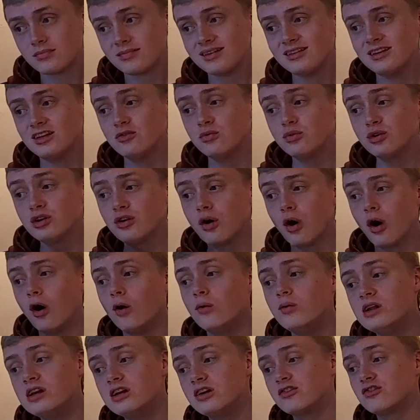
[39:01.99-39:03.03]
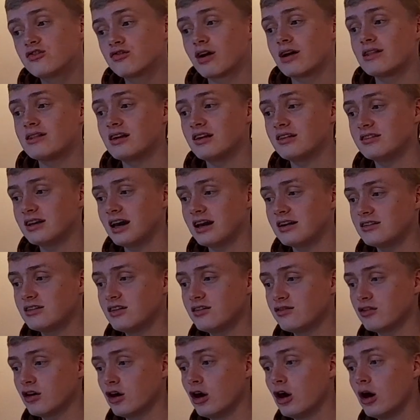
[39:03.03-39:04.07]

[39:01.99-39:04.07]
This would not only constrain the executive,